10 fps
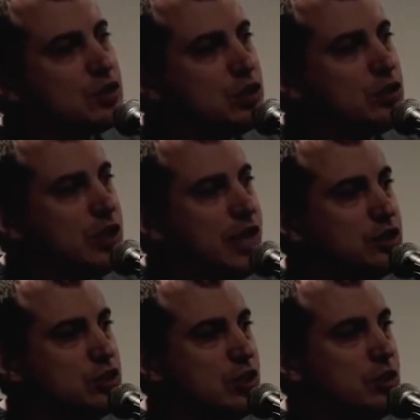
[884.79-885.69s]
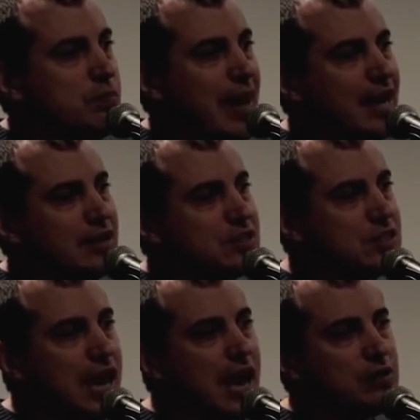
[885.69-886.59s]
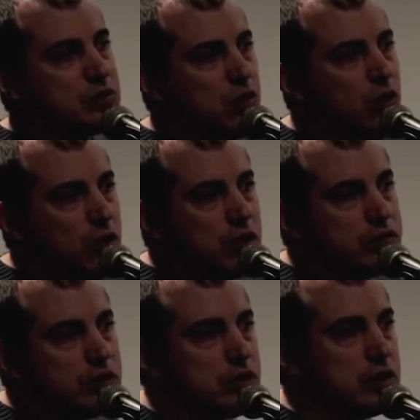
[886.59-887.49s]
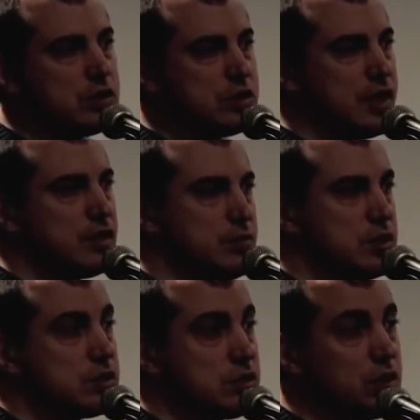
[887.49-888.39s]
So you can actually balance out all of the settlements.